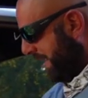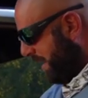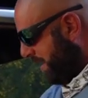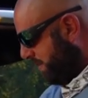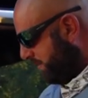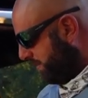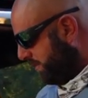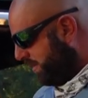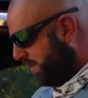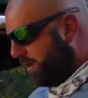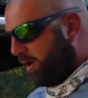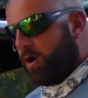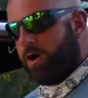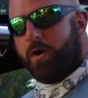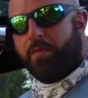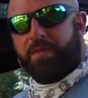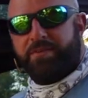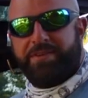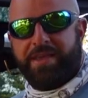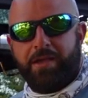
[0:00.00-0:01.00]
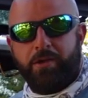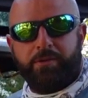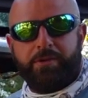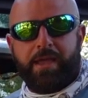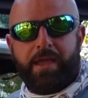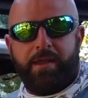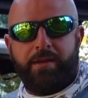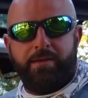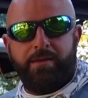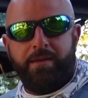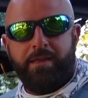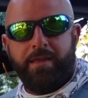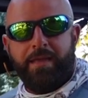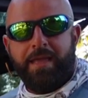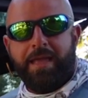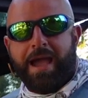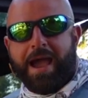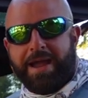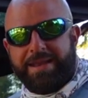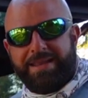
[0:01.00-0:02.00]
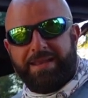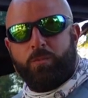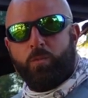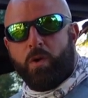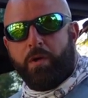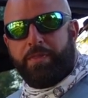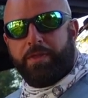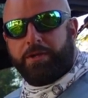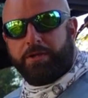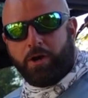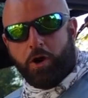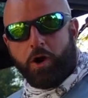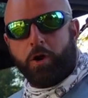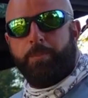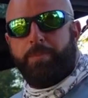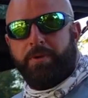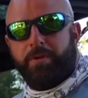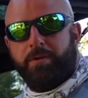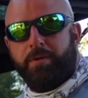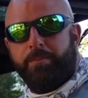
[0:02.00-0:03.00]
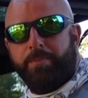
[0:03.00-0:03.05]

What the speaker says: down on the tailgate, I didn't want the carpet